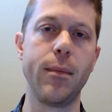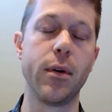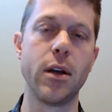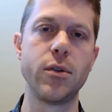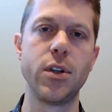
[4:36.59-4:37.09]
but
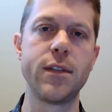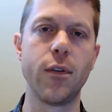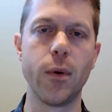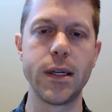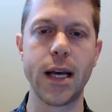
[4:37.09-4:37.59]
also just
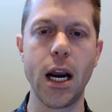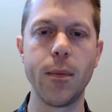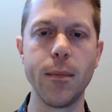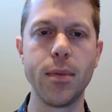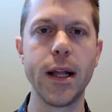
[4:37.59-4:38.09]
for
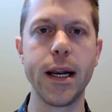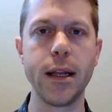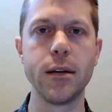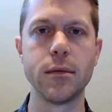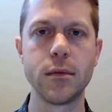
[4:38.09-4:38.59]
retirement
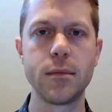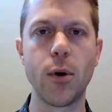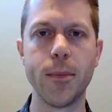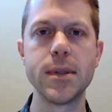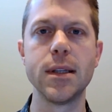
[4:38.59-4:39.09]
planning
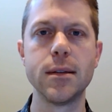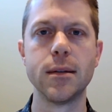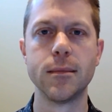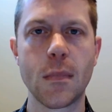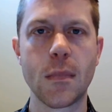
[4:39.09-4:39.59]
purposes.